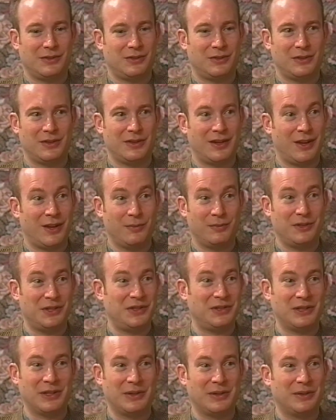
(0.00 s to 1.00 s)
sort of helped
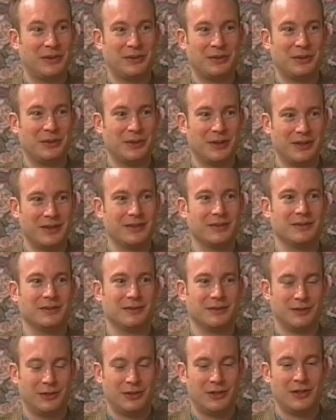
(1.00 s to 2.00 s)
each other through it
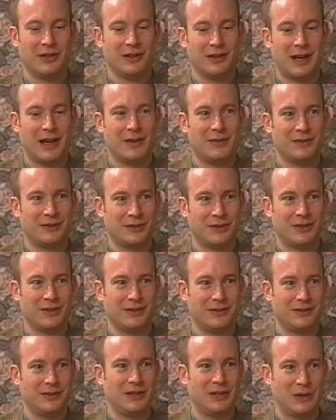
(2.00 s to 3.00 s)
and learned a lot of
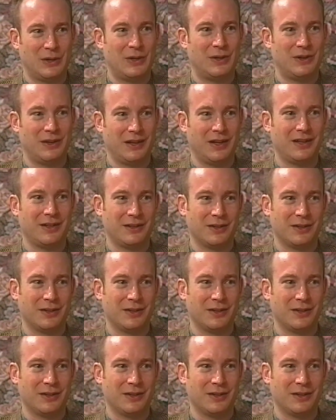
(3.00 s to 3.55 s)
songs in a hurry.